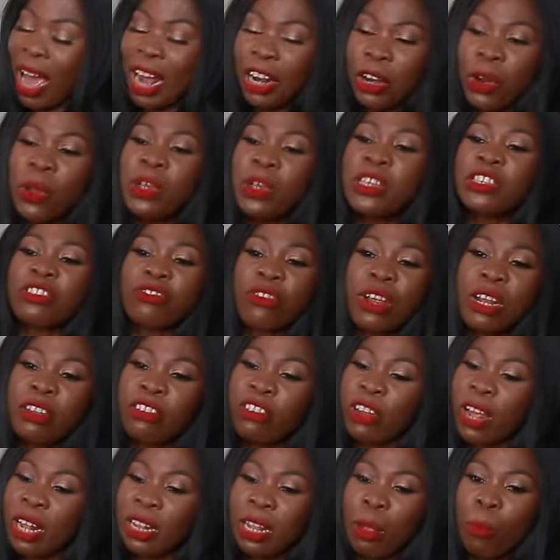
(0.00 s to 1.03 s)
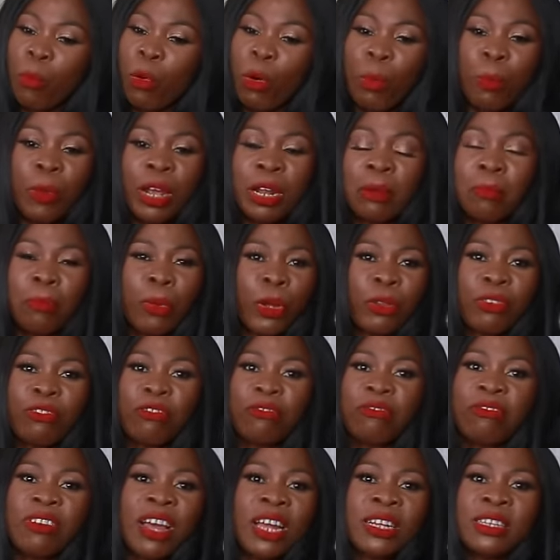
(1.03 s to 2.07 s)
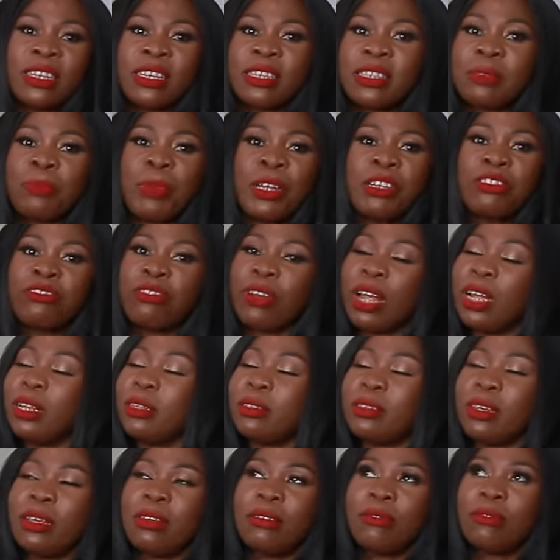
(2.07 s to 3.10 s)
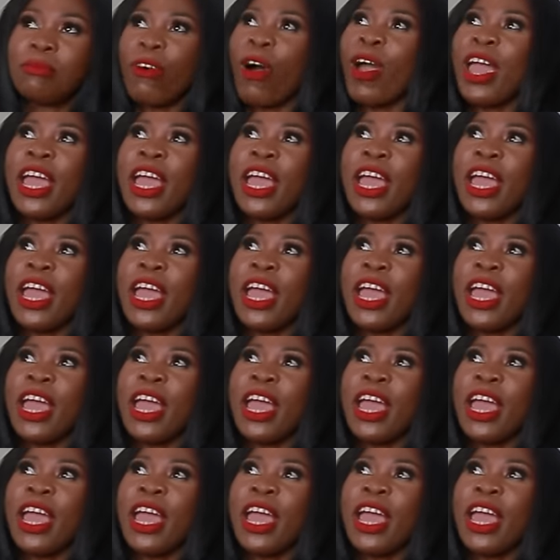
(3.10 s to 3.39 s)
I know it's trendy at the moment, but red has been trending for